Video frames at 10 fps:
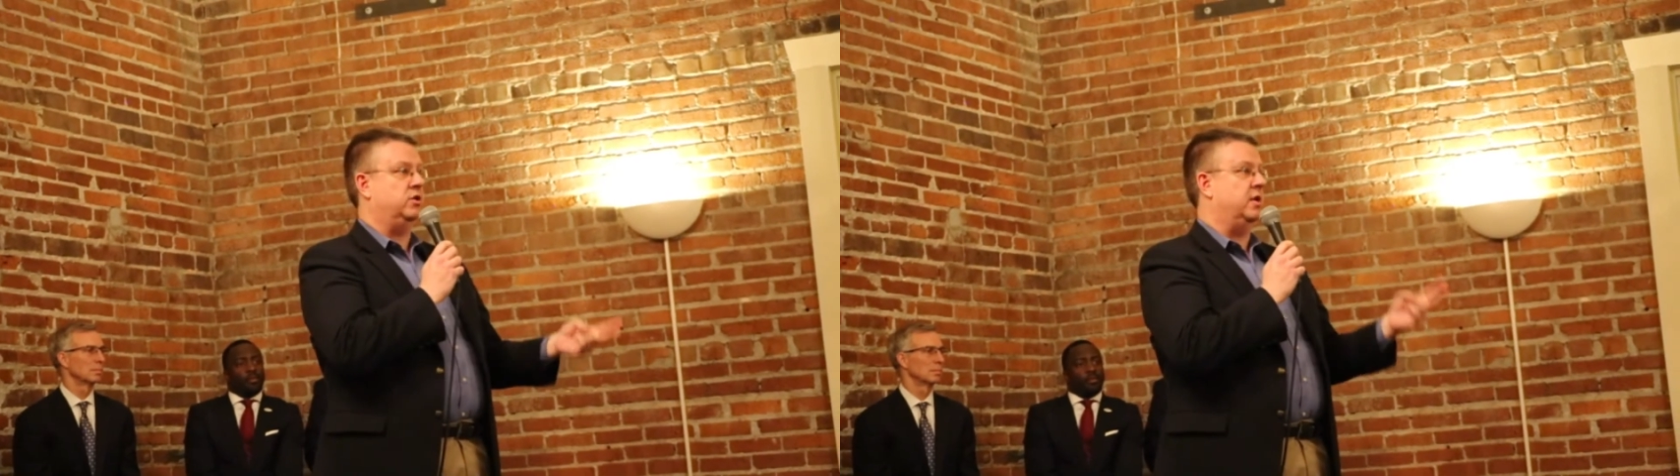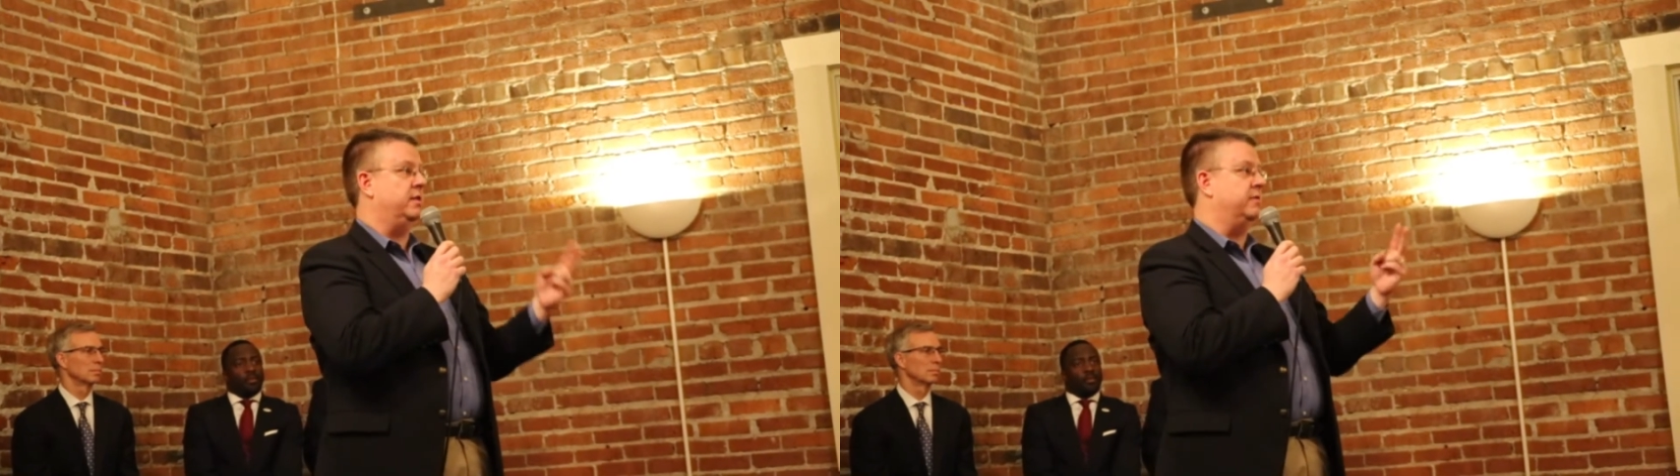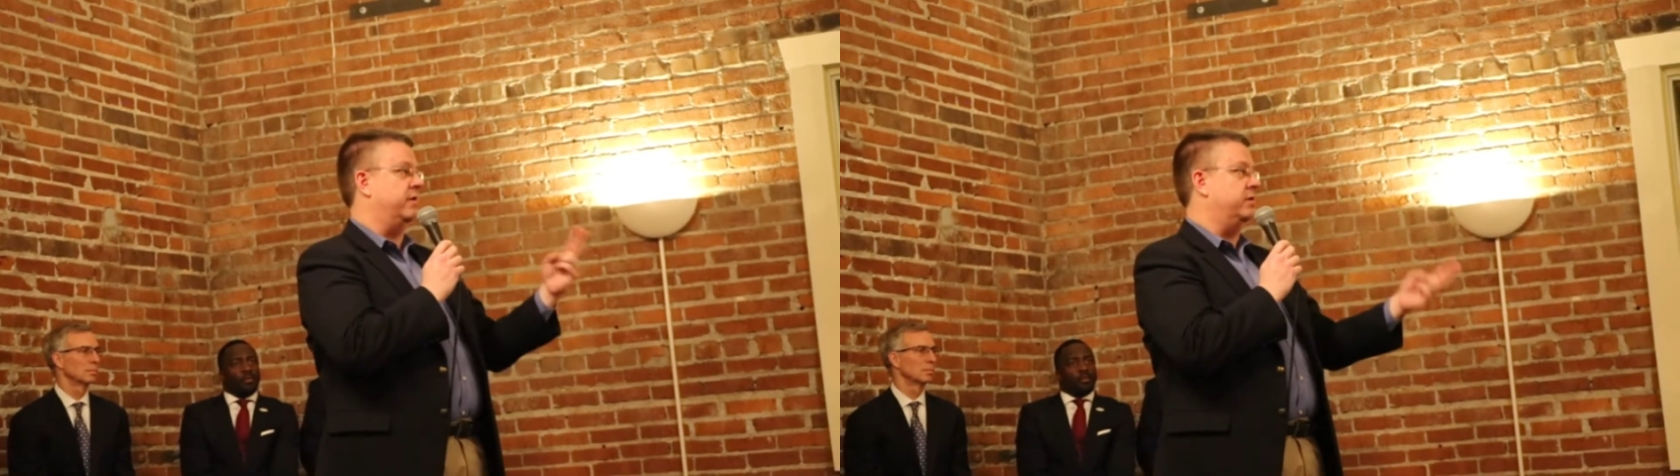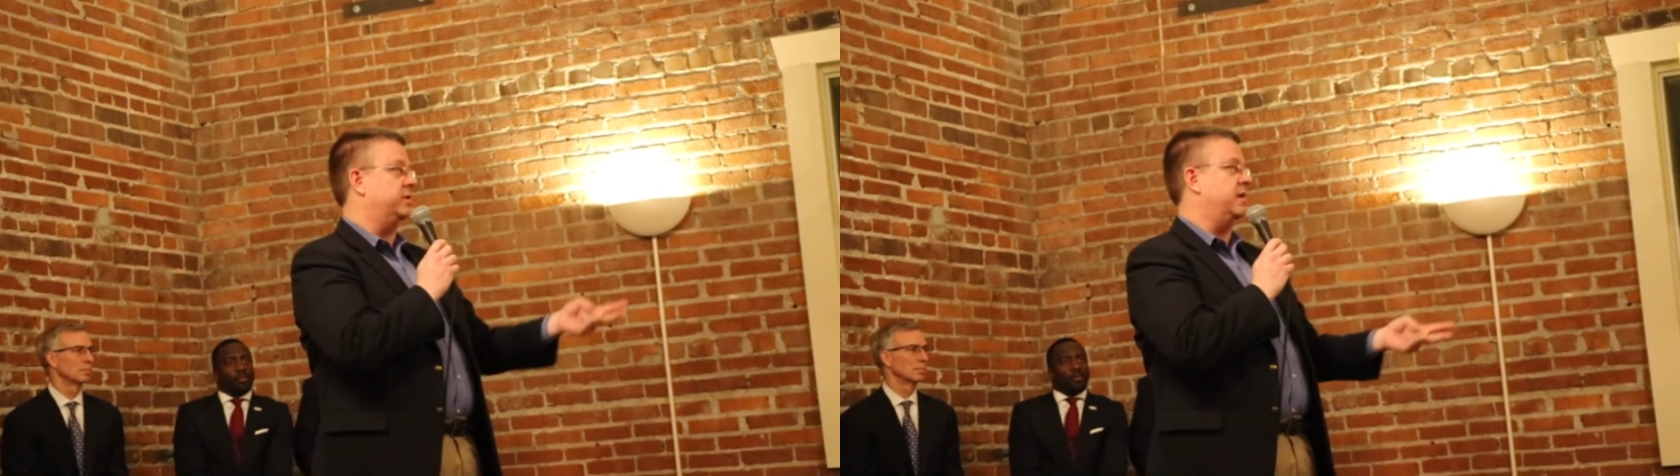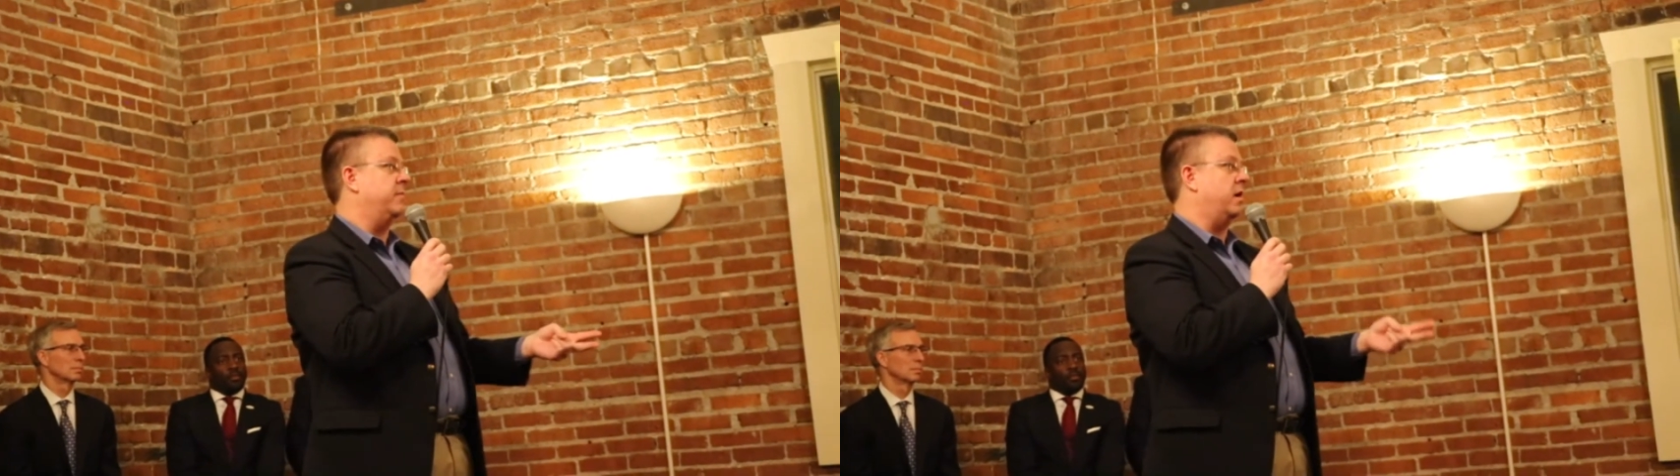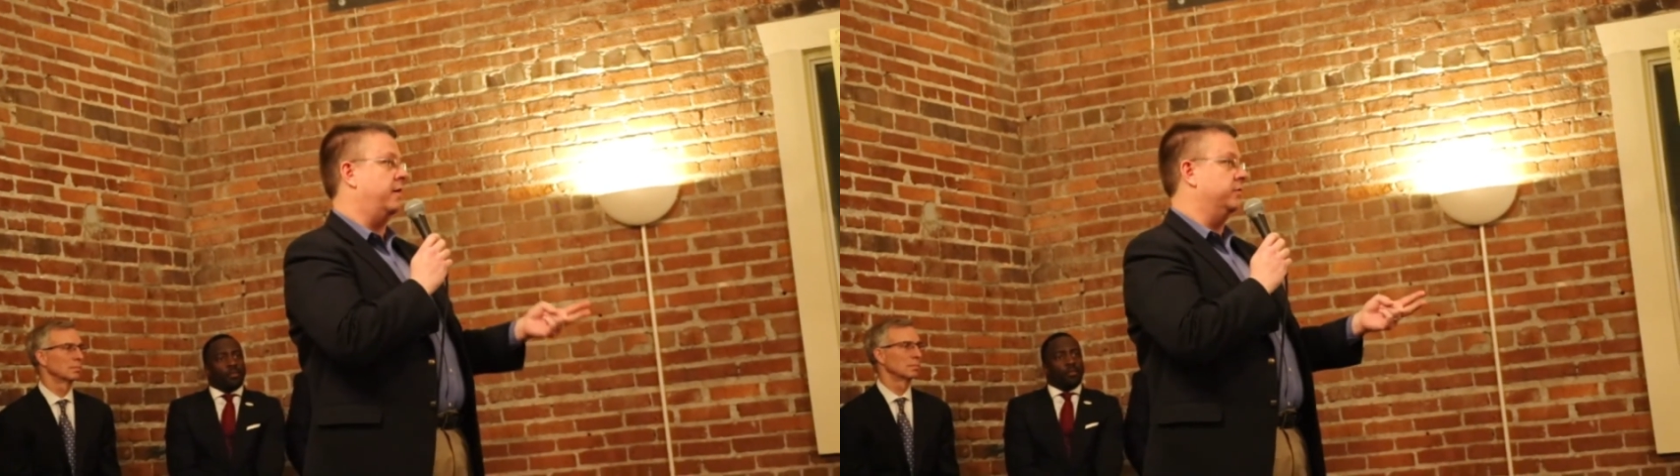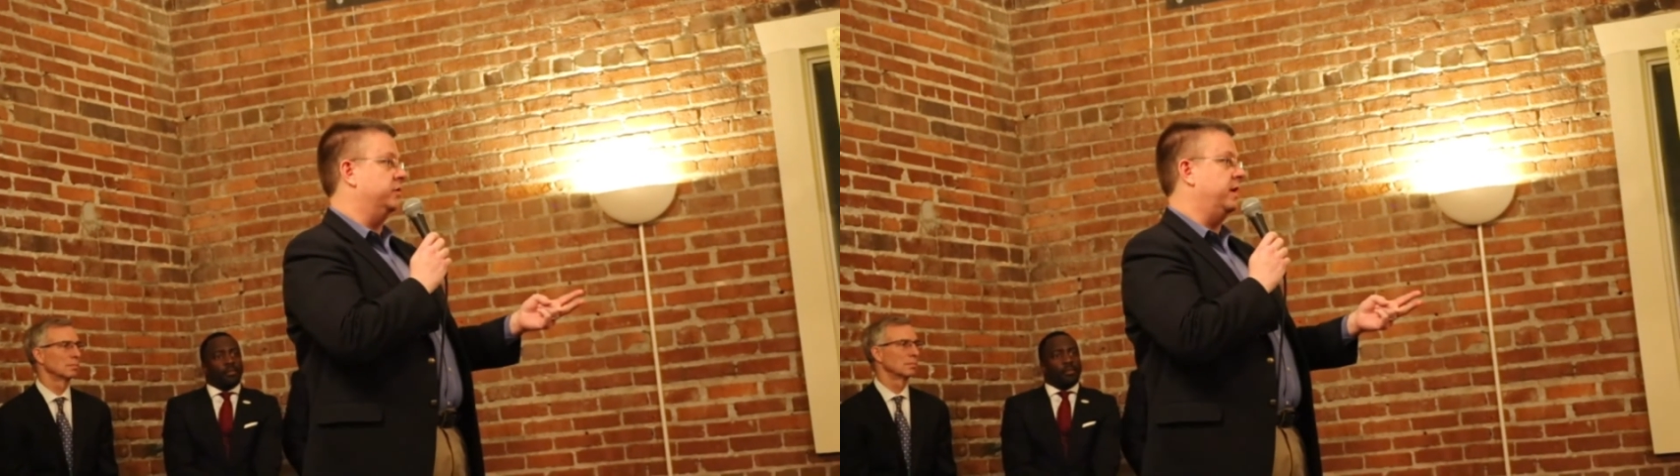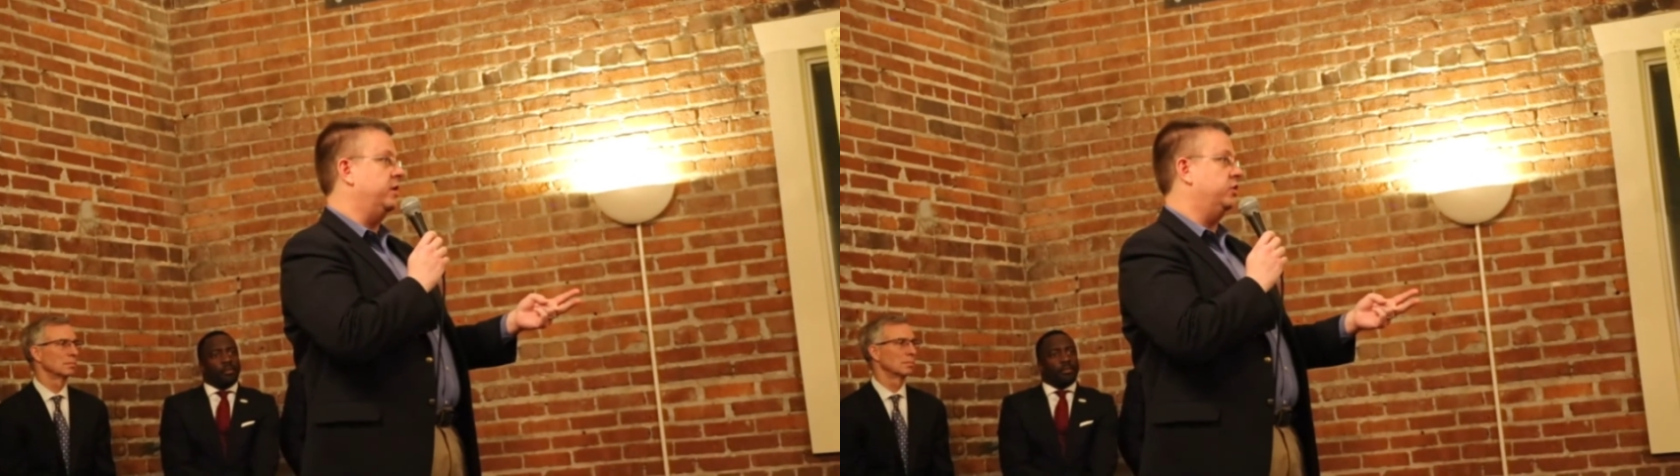had these very same
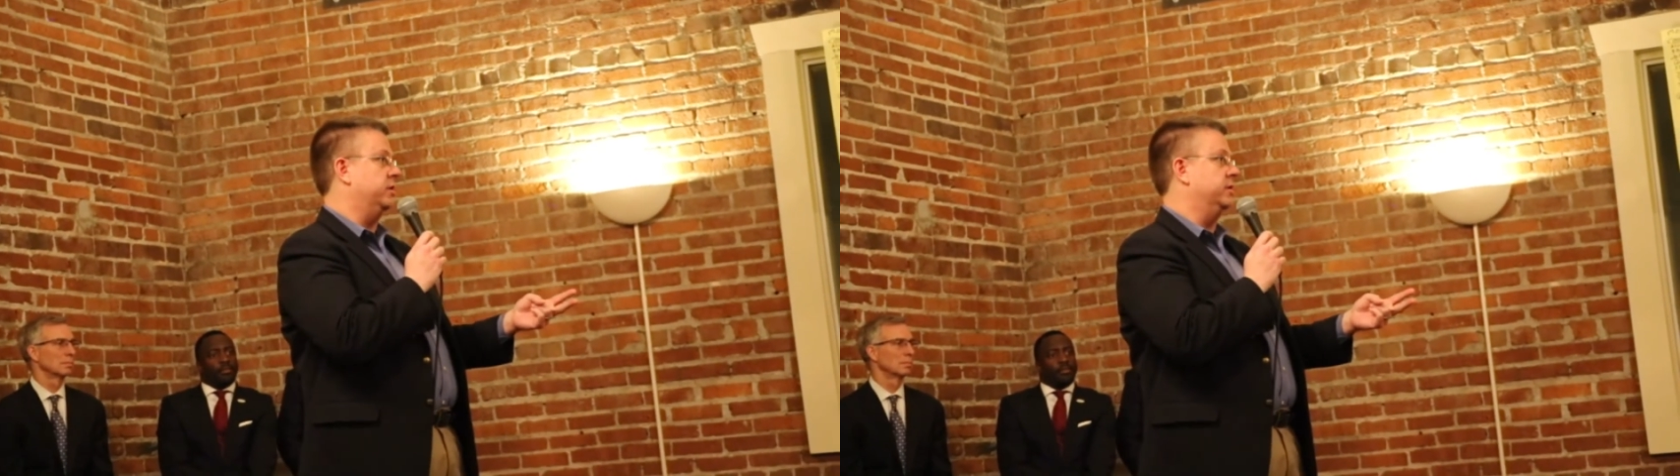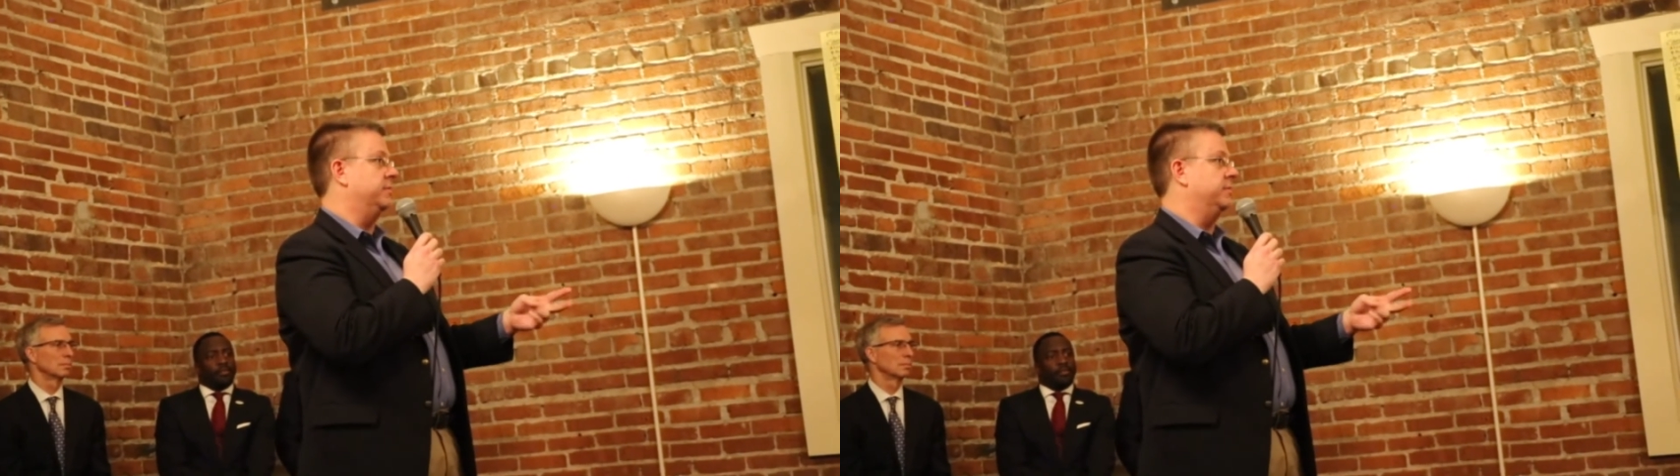conversations